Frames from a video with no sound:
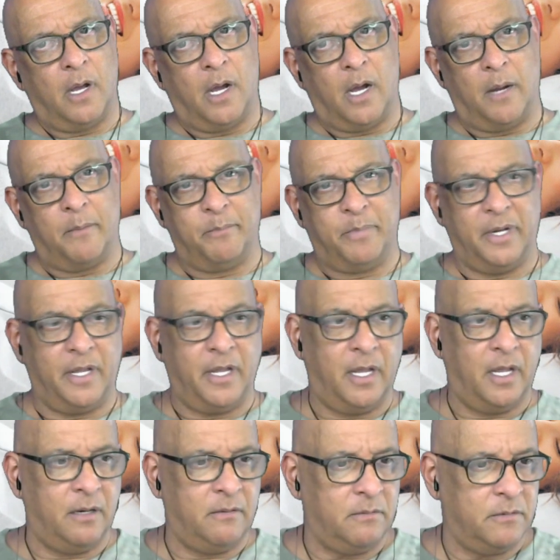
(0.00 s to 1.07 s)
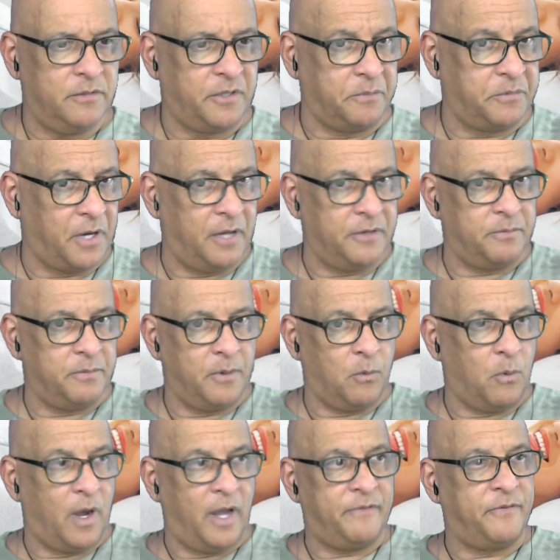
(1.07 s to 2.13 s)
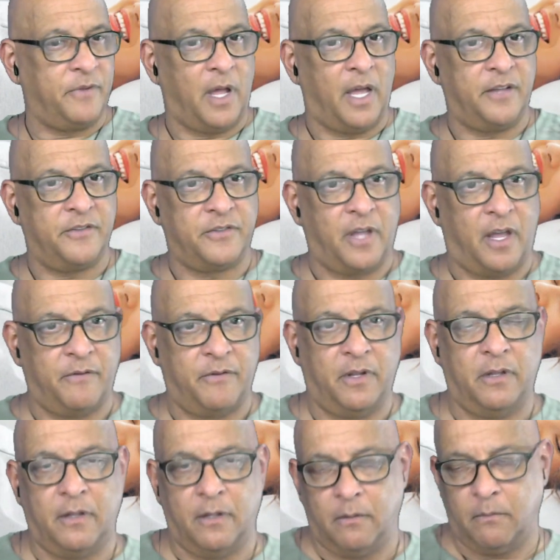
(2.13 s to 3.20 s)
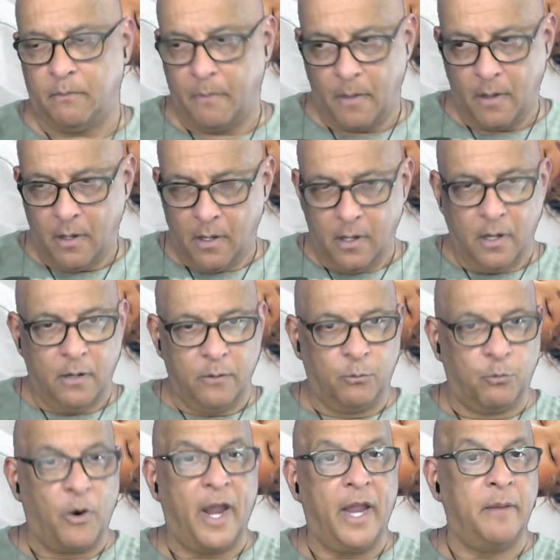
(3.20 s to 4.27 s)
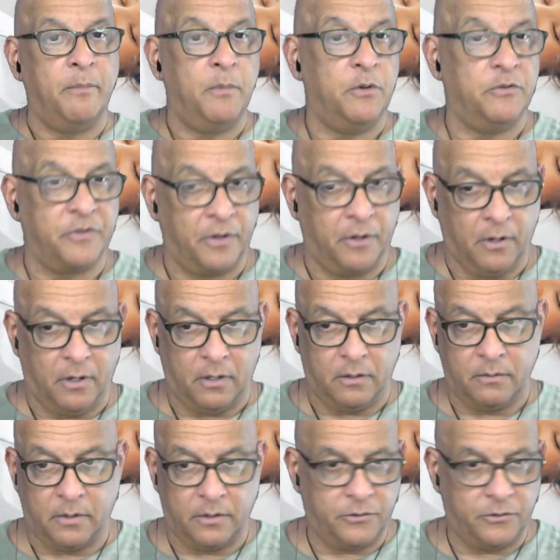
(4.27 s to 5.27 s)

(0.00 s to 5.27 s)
But again, sometimes the wife likes having the rain music on.